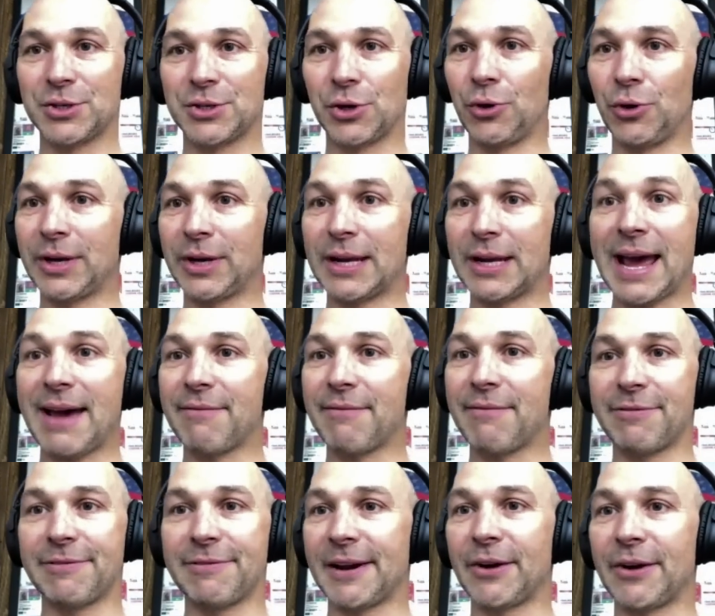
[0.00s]
So you can have
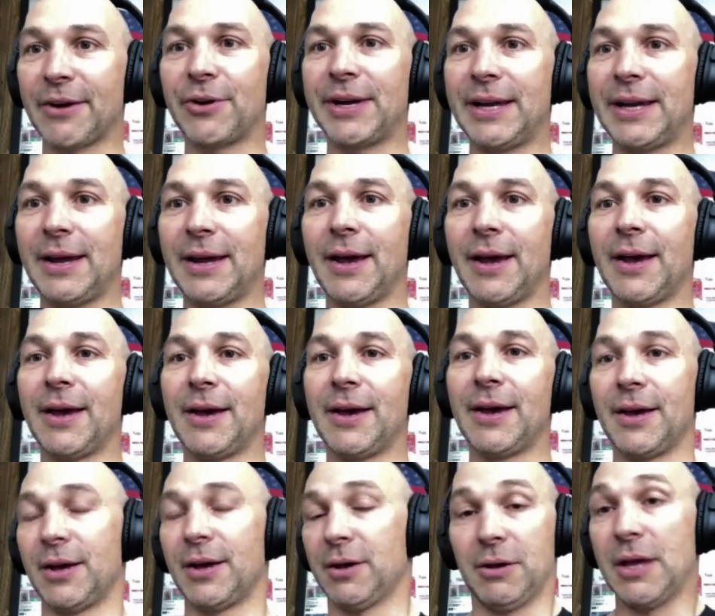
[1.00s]
very
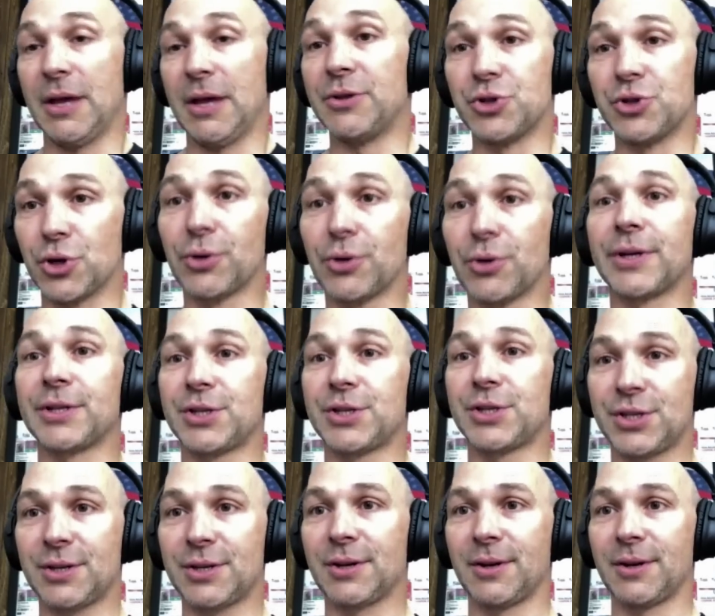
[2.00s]

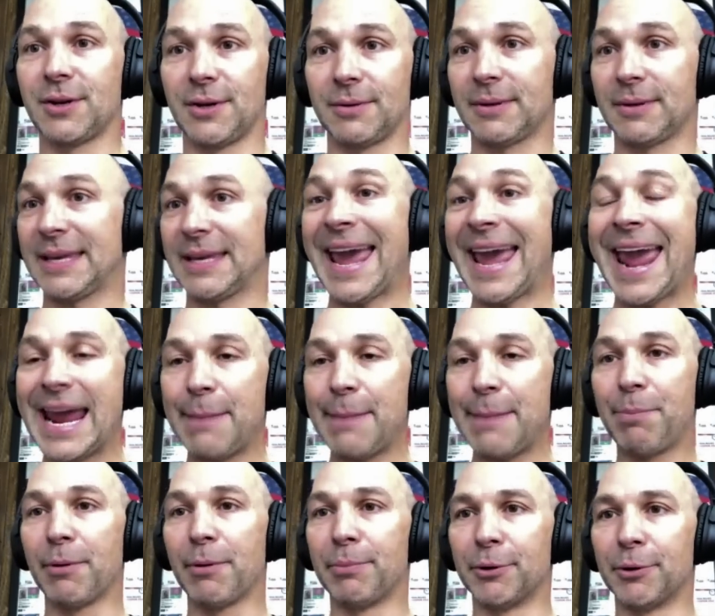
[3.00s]
endurance
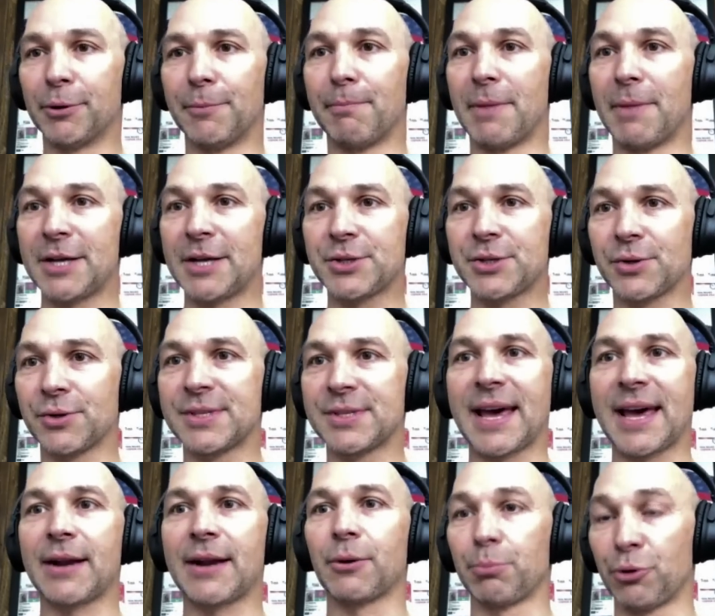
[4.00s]
capable muscles
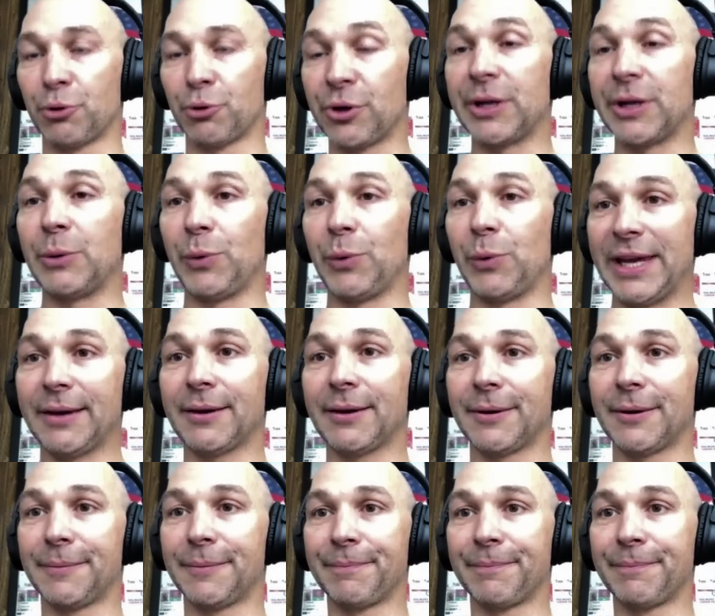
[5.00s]
that are pretty weak.